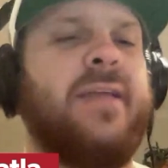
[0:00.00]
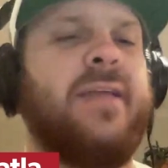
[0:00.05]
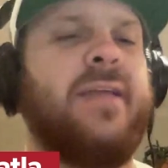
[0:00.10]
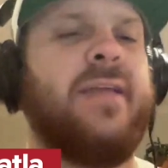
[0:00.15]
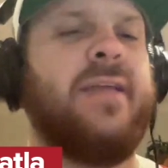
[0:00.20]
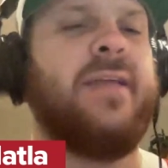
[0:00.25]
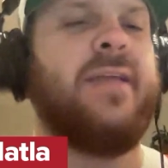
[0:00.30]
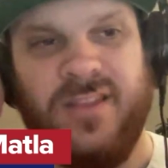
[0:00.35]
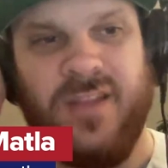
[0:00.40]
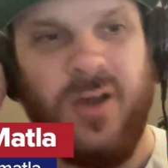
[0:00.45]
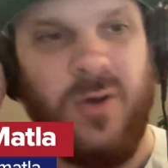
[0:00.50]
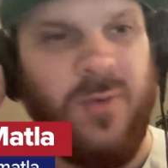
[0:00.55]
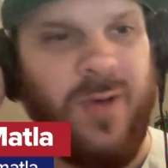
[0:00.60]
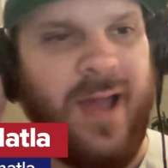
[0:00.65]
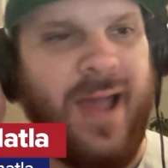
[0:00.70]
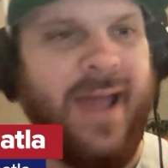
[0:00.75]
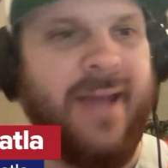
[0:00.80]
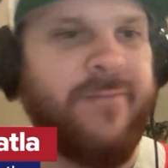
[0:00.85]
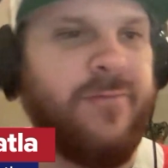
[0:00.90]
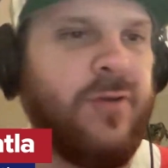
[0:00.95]
Hello,
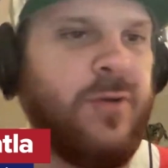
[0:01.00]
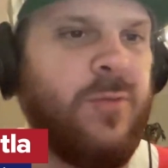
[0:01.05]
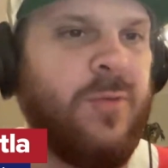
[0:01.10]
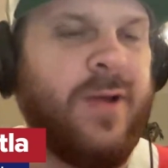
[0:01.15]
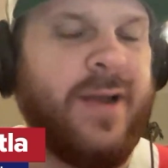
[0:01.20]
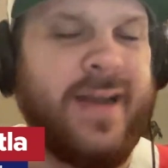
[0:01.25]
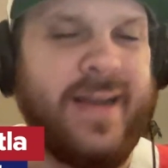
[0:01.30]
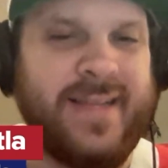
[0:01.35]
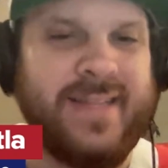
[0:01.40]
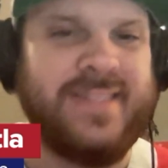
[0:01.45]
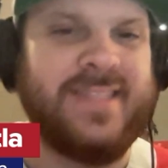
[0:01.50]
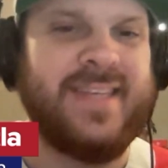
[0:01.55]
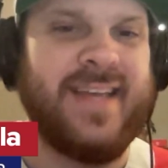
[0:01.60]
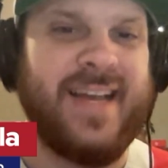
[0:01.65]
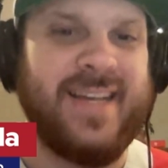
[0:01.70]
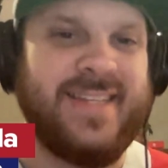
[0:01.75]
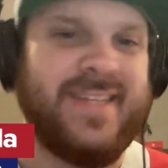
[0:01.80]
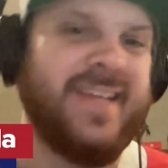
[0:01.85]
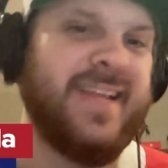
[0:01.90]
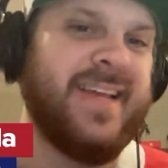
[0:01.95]
everyone, and
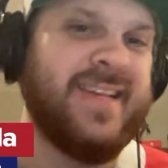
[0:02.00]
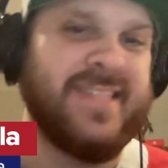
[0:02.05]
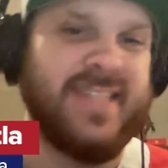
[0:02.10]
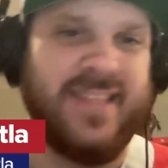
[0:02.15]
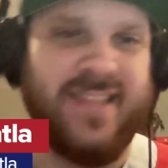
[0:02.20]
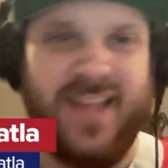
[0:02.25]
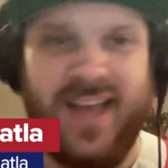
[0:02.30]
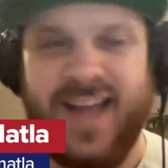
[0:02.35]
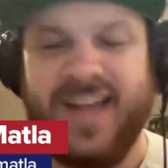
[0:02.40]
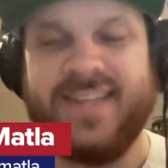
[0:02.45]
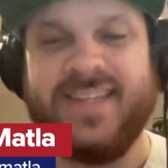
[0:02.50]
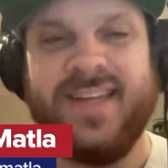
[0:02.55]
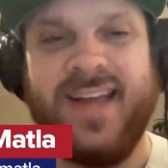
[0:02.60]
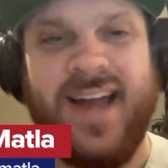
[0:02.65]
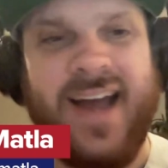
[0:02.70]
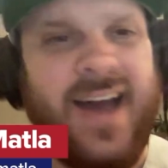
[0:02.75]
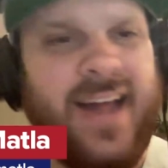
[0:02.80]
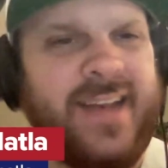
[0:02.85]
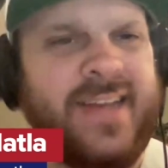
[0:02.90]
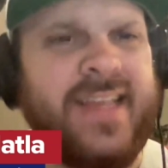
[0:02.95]
inside today's Locked
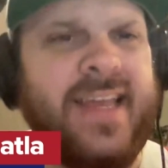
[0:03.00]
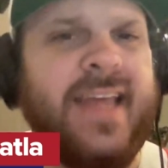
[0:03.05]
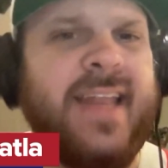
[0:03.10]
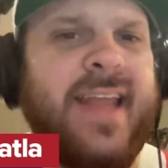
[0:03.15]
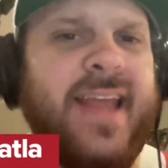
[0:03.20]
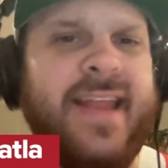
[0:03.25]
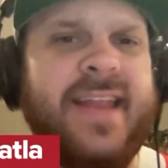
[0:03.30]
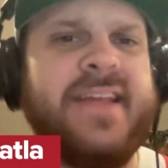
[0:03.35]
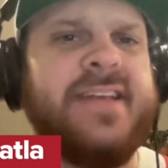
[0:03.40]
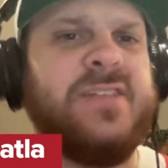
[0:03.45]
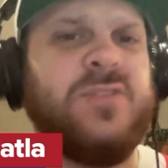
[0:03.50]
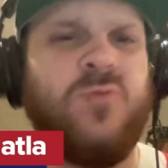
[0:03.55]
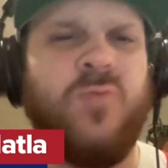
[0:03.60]
On Canadians,